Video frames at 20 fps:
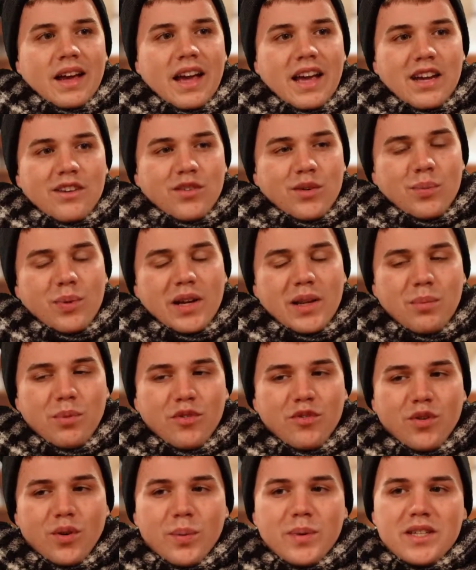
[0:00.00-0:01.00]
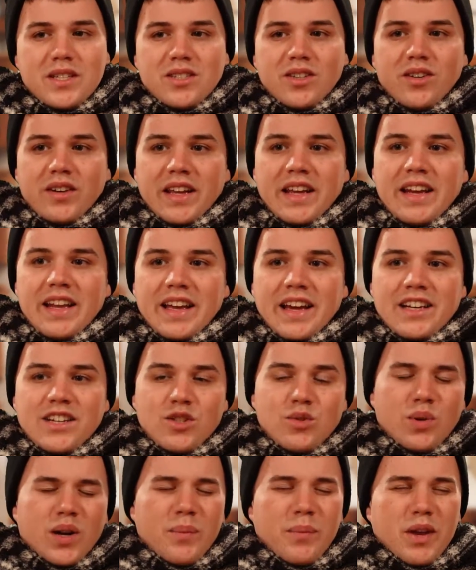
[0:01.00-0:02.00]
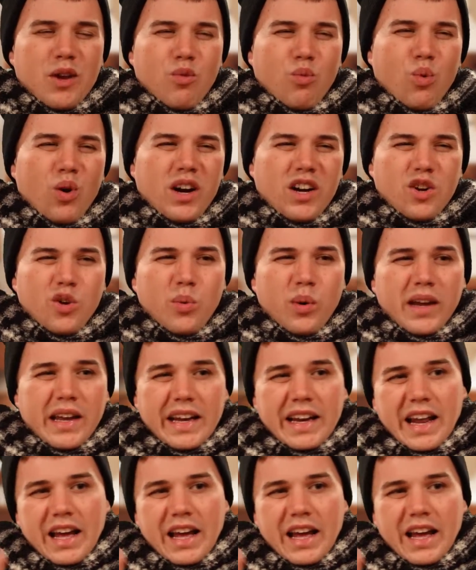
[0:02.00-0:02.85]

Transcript: Hey everybody, before we start eating, I just want to make one quick